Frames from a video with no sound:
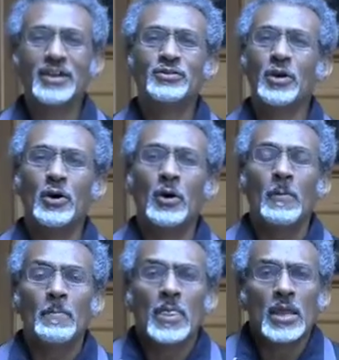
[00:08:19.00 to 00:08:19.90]

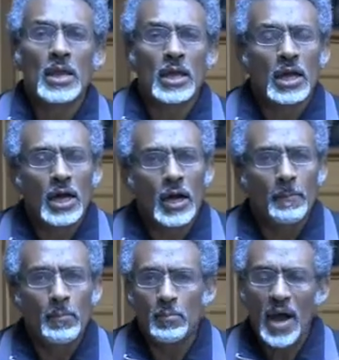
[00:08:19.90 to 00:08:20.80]
So
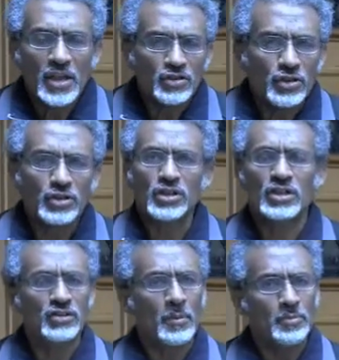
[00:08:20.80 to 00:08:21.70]
my shirt
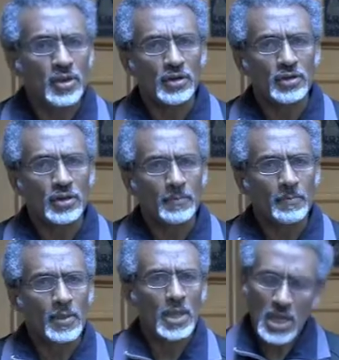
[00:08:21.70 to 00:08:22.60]
disappeared.
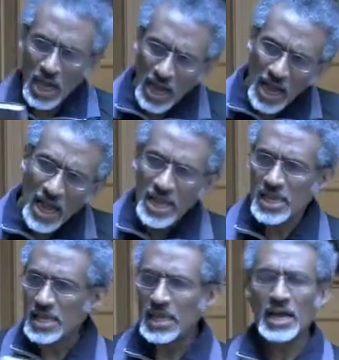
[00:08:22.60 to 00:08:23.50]

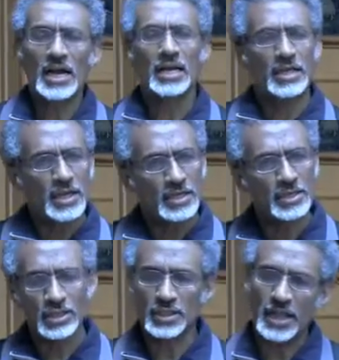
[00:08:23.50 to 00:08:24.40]
I had a
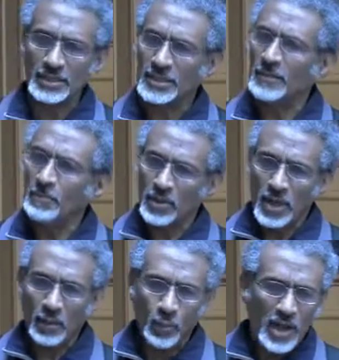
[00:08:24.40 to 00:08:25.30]
hunch that
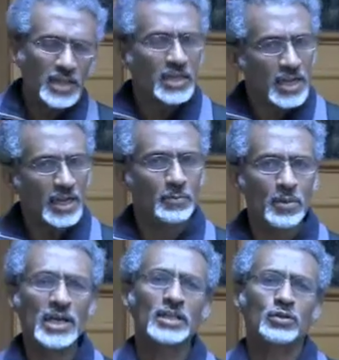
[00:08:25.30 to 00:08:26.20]
one young
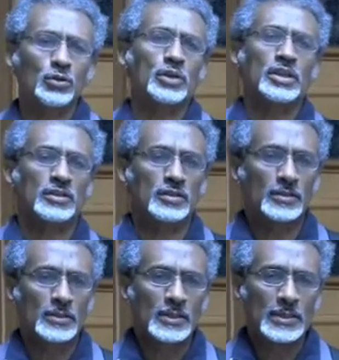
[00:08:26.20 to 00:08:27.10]
man took it.
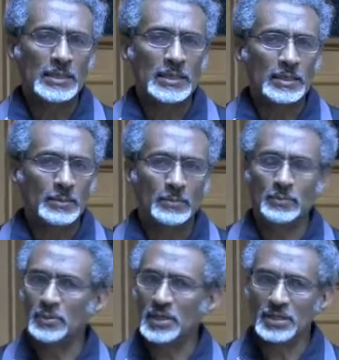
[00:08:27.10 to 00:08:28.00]

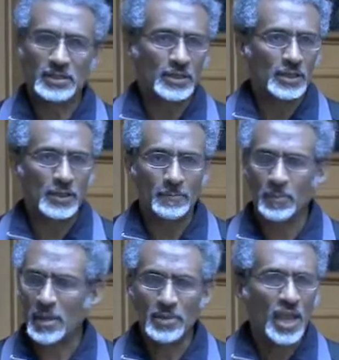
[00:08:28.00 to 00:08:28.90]
But
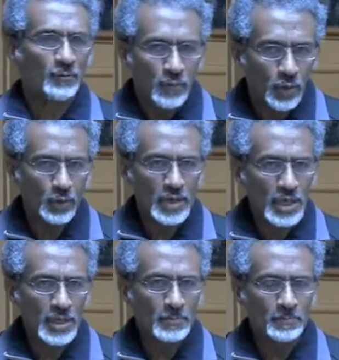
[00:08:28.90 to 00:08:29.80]
I began
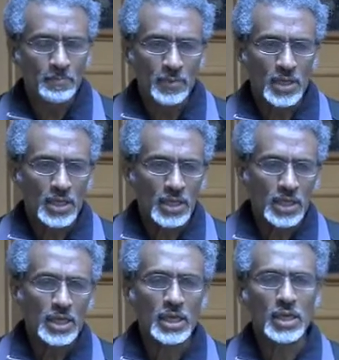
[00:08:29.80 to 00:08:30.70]
following him.
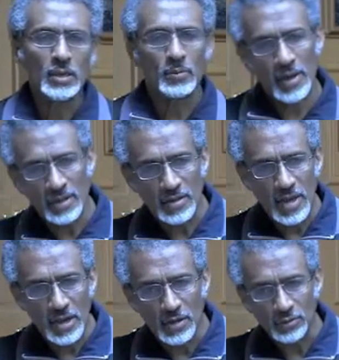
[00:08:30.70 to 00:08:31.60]
He went
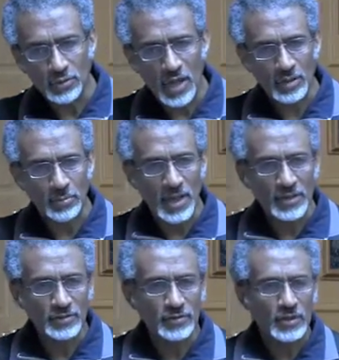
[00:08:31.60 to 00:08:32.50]
there to that
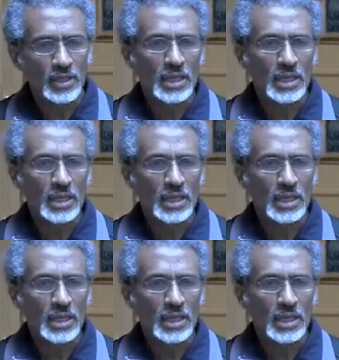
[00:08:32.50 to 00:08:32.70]
place.